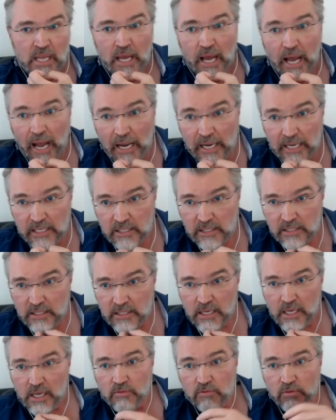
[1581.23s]
Alice
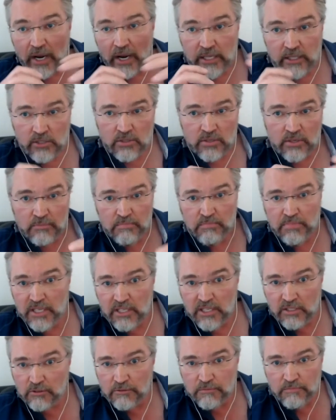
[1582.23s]
writes on a
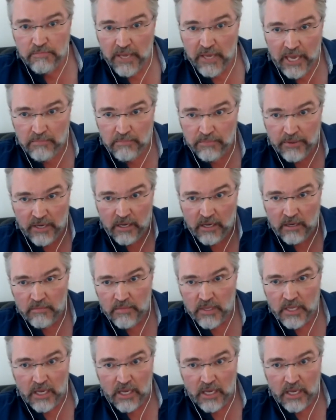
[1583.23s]
piece of paper